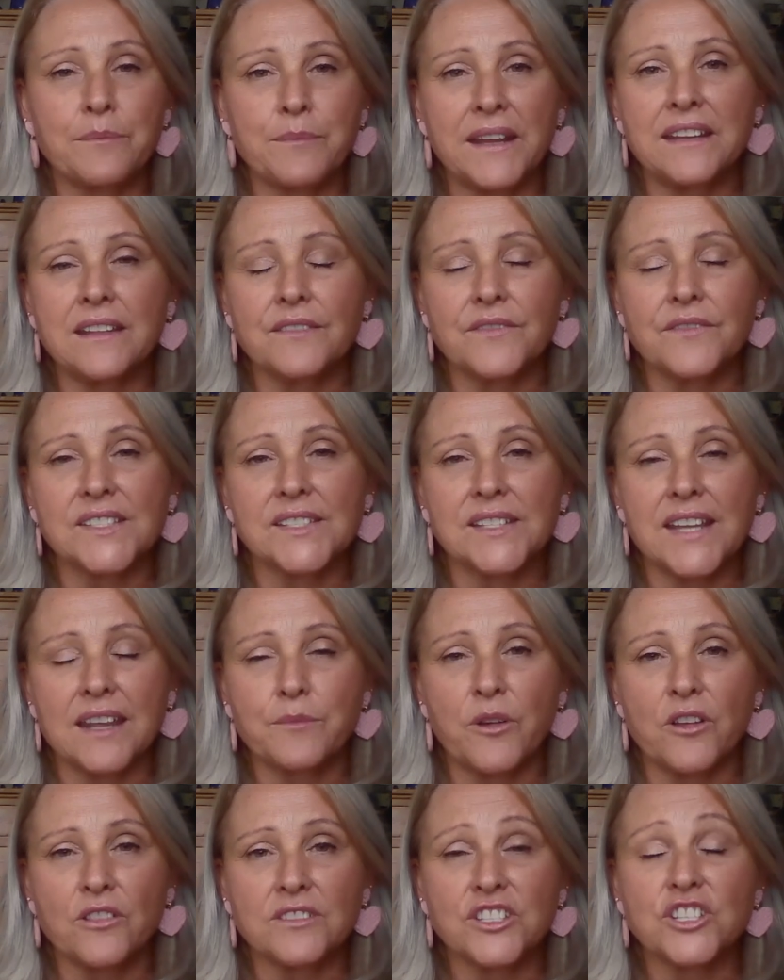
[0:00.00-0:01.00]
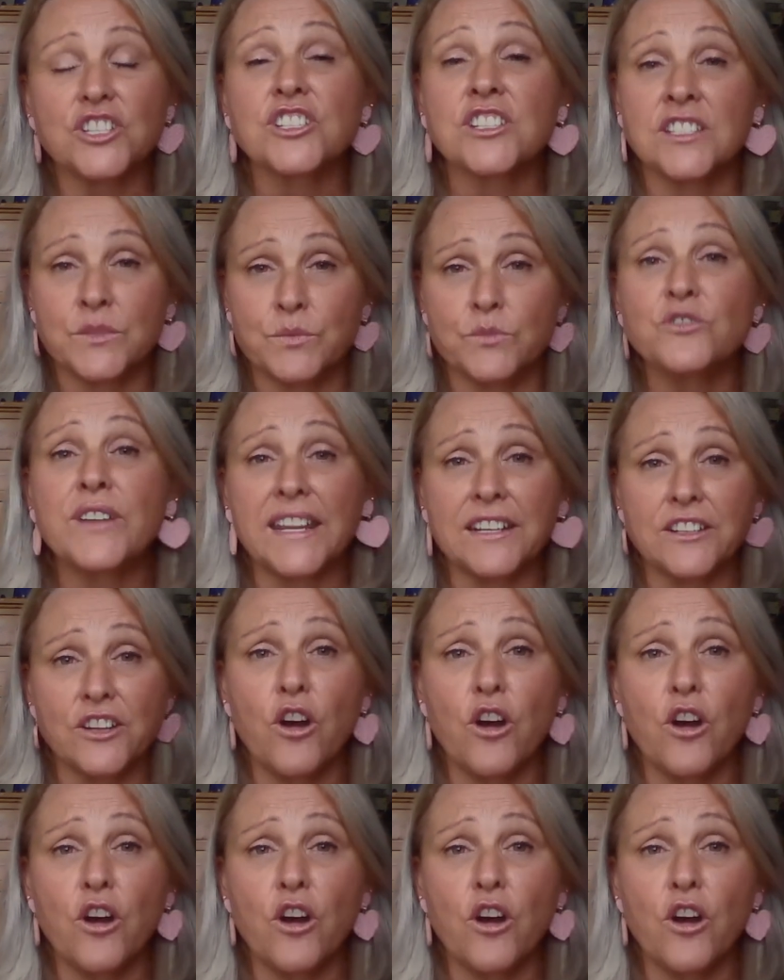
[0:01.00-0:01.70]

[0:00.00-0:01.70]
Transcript: many of the state politicians will get a